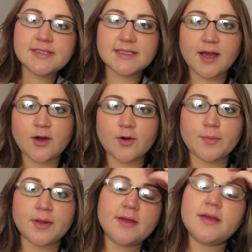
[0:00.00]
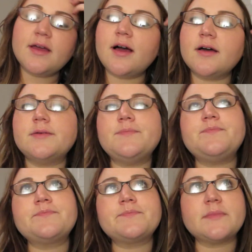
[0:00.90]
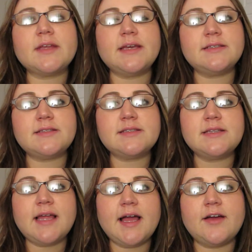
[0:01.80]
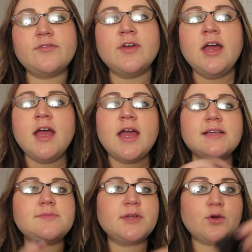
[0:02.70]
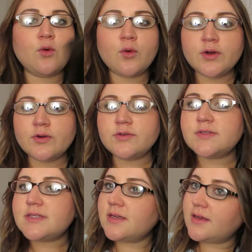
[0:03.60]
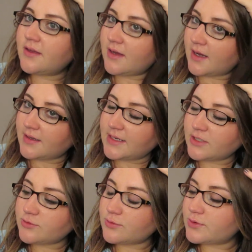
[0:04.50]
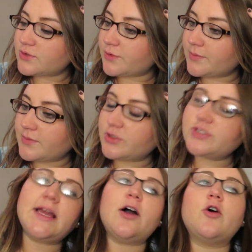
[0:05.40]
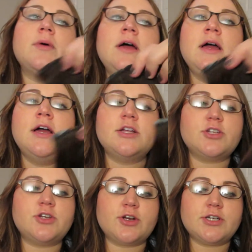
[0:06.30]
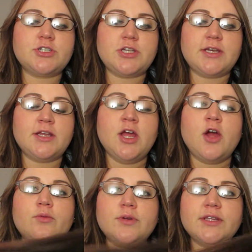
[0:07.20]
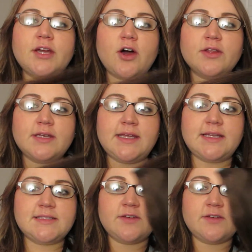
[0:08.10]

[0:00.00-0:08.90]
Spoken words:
scalp. It doesn't have as many oils, natural oils from your scalp to nourish it. Really all it needs,